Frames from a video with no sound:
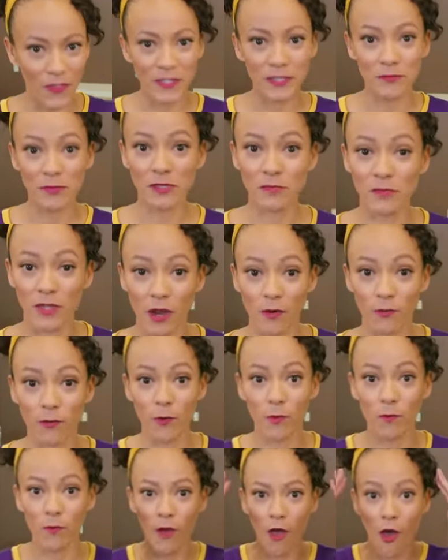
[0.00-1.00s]
this must be a
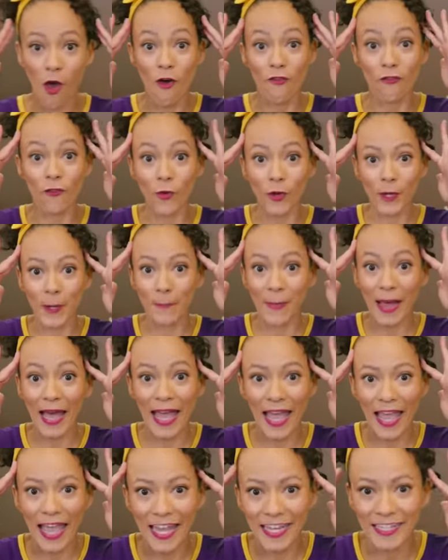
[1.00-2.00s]
room for your
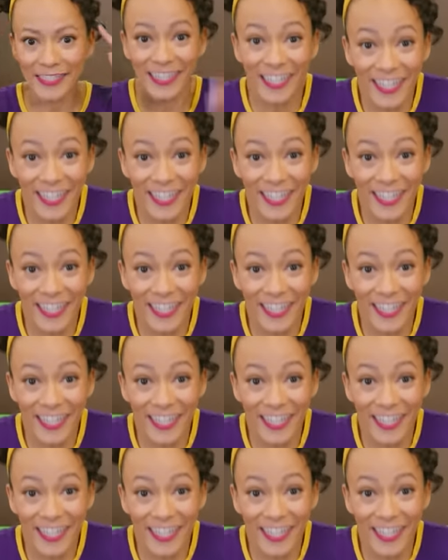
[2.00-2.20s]
mind.